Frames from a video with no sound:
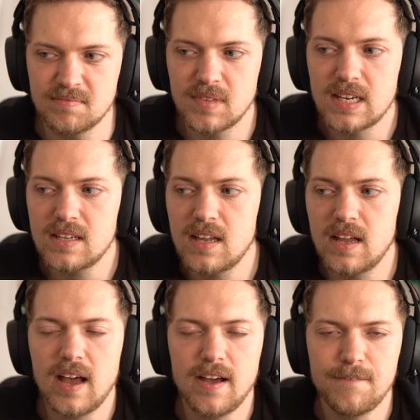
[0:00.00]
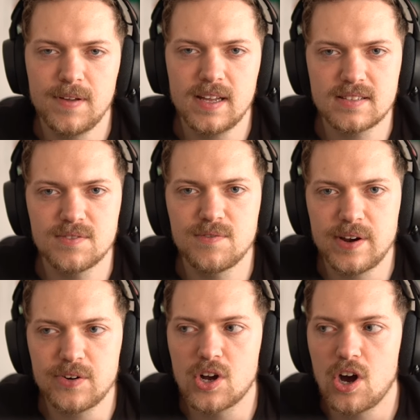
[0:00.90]
And I think it's a
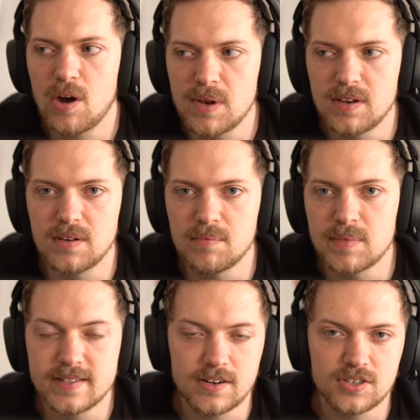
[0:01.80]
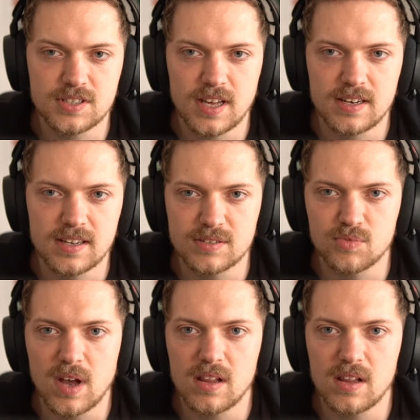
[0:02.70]
very common misunderstanding as well.